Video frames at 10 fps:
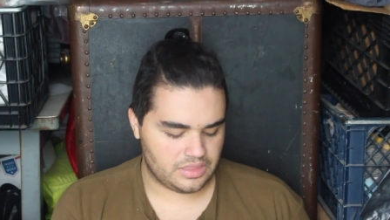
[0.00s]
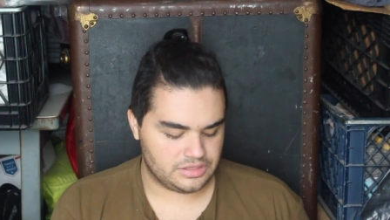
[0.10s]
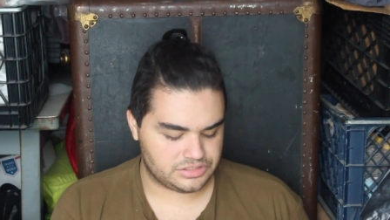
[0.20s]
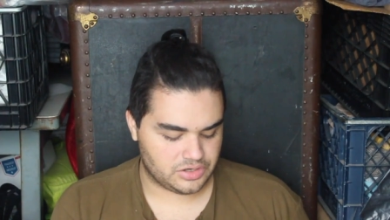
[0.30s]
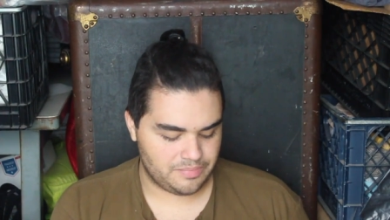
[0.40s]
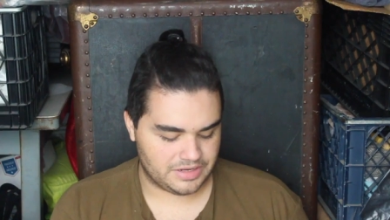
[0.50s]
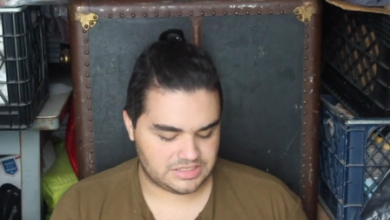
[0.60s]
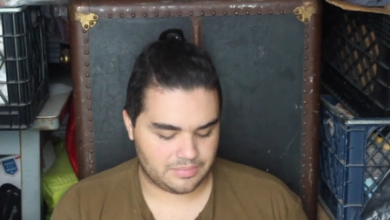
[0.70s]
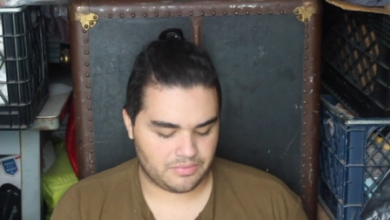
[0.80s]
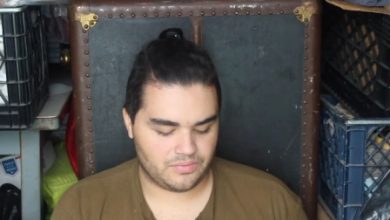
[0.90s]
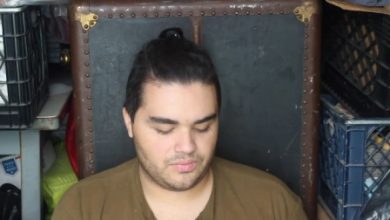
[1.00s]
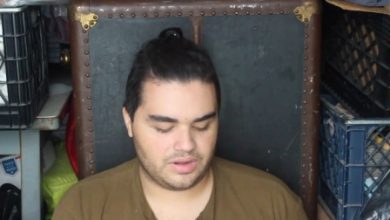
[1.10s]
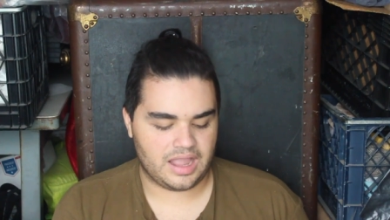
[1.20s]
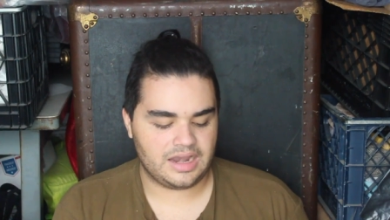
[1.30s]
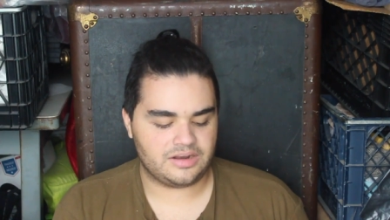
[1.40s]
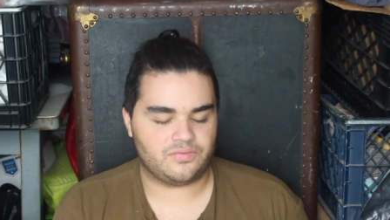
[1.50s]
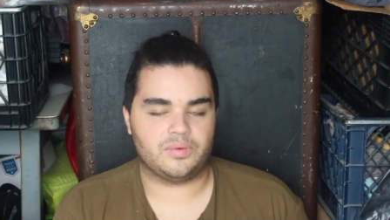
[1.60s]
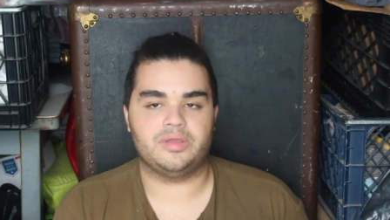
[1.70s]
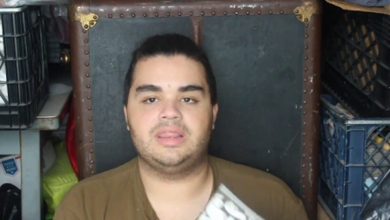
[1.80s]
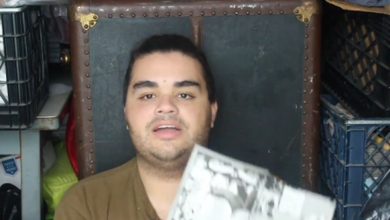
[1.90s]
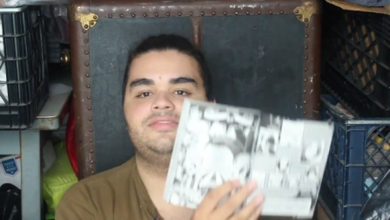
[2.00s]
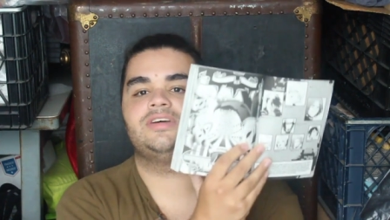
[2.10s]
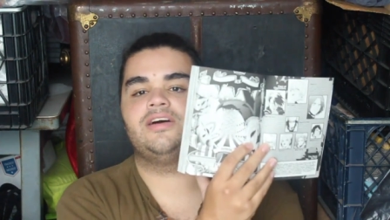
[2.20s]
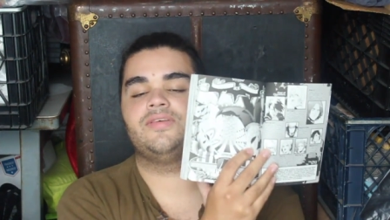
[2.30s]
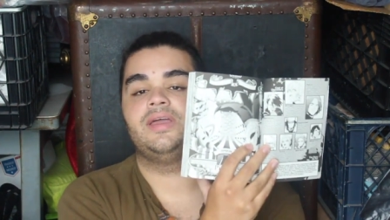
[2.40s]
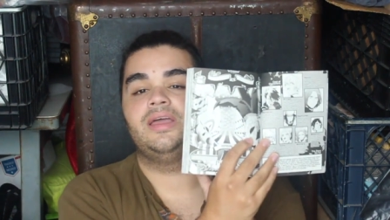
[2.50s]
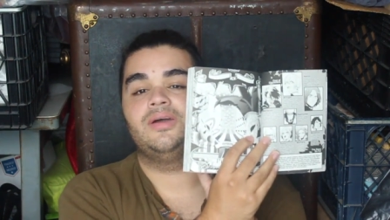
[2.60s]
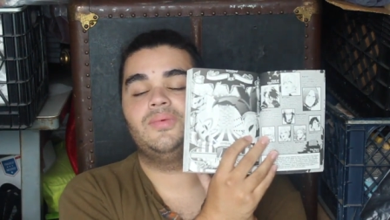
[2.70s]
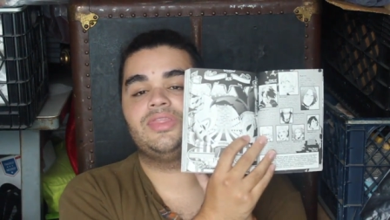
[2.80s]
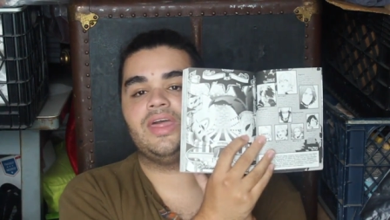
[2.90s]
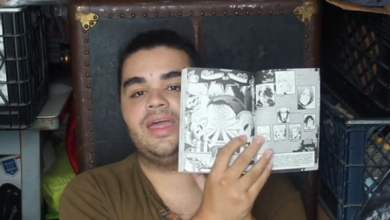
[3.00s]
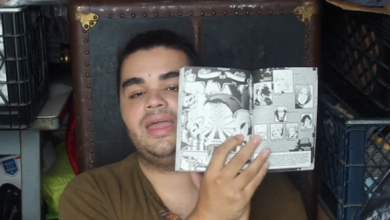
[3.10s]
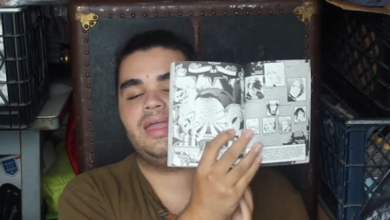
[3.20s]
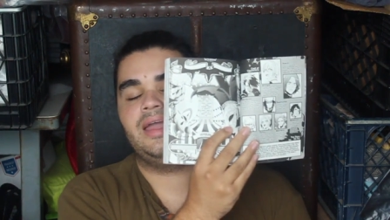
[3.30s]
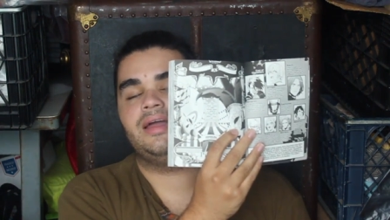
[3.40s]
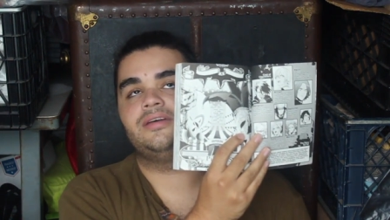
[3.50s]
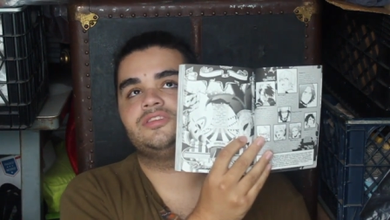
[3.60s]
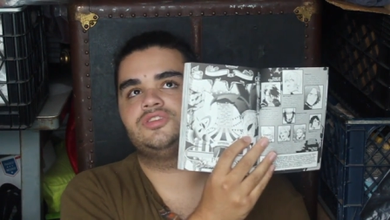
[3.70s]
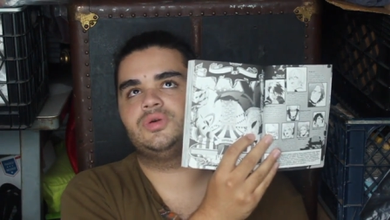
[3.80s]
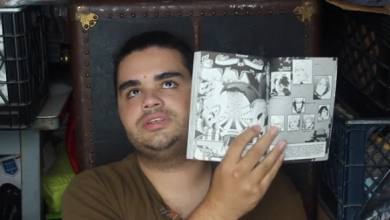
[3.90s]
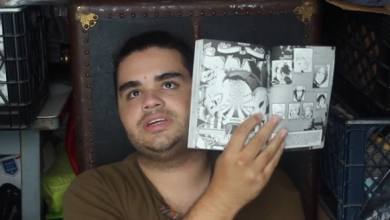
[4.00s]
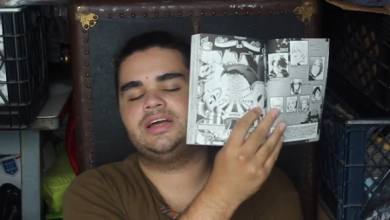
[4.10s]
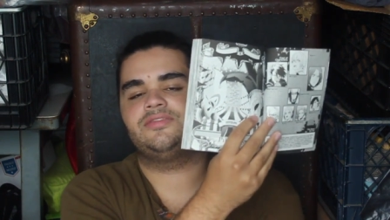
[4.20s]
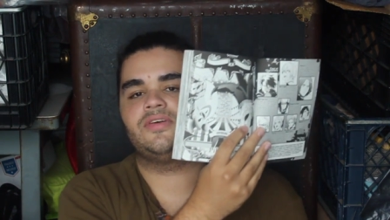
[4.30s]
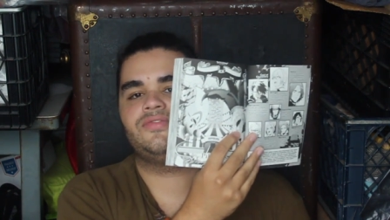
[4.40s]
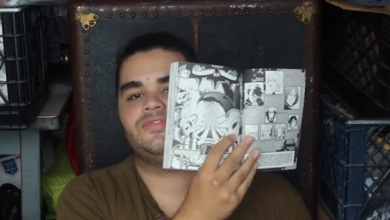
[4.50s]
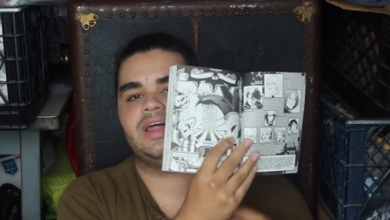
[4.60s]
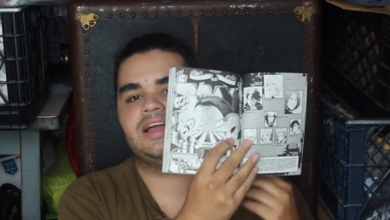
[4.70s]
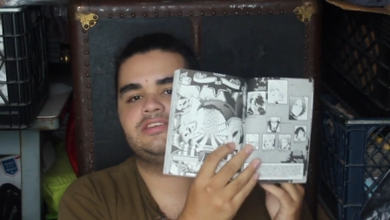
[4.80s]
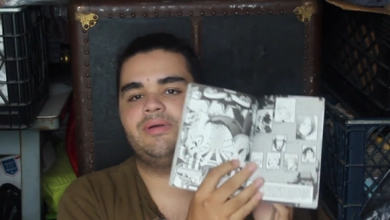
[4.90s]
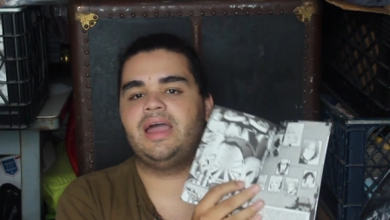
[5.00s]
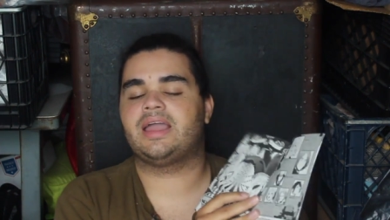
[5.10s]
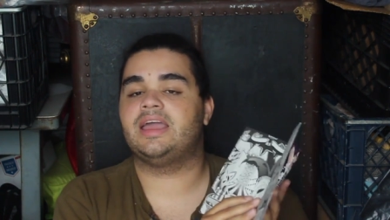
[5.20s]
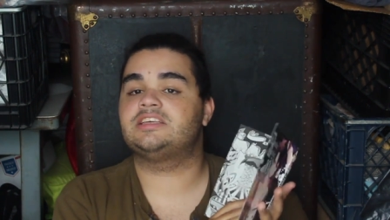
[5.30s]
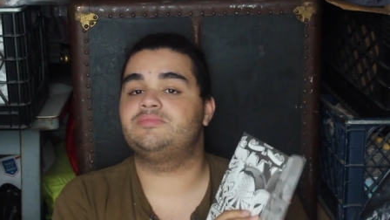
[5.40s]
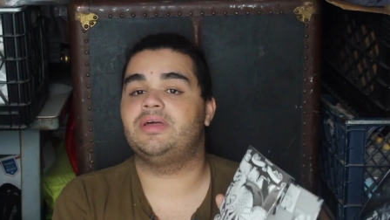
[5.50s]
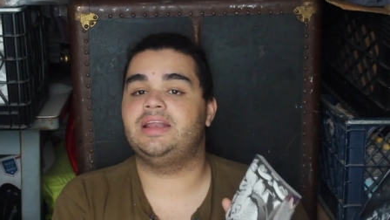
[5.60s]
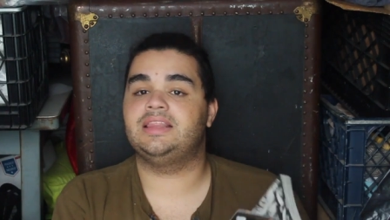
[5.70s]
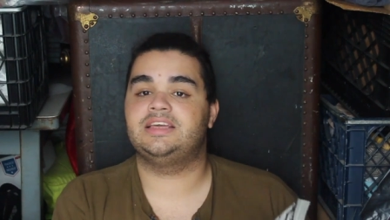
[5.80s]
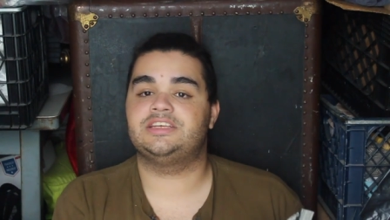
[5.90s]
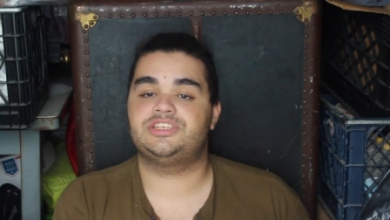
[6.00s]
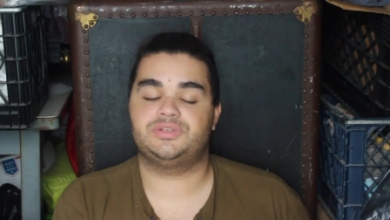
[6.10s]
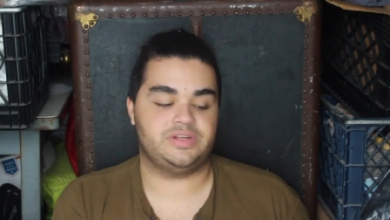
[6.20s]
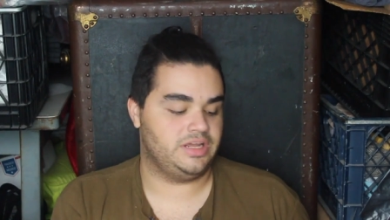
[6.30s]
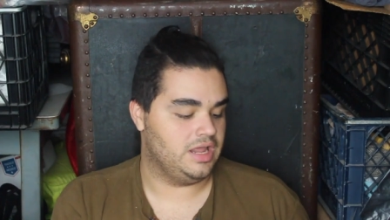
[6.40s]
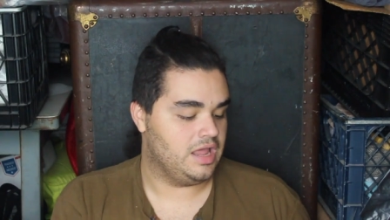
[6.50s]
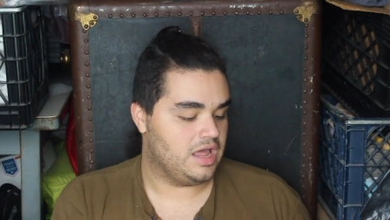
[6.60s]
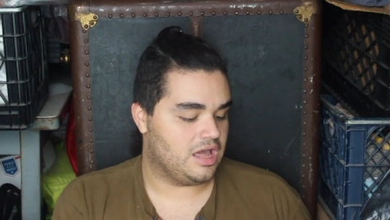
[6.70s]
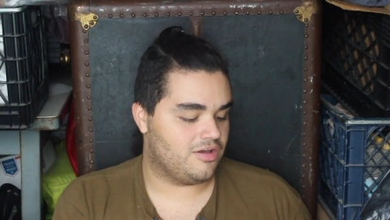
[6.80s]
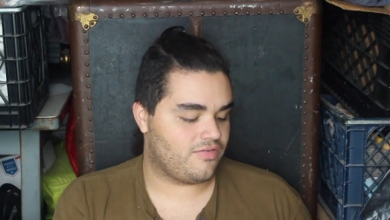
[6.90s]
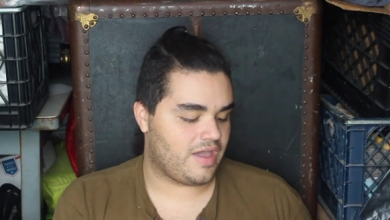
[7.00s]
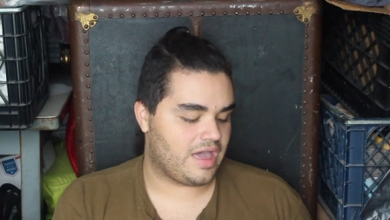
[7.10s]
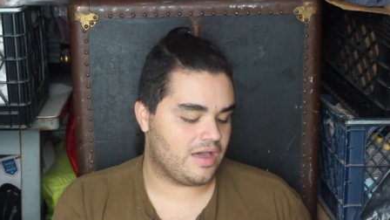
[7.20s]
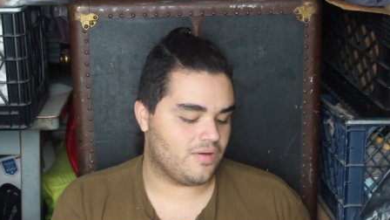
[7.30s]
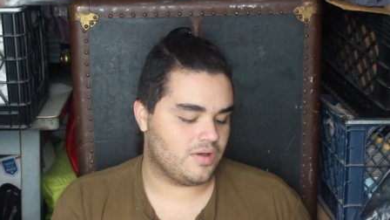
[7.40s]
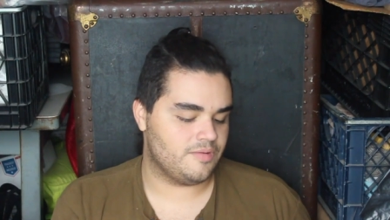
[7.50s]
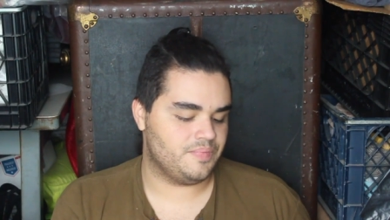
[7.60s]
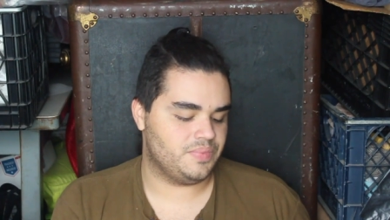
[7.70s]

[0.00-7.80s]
the story picks up kind of where we left off with a sort of flashback explaining the history of how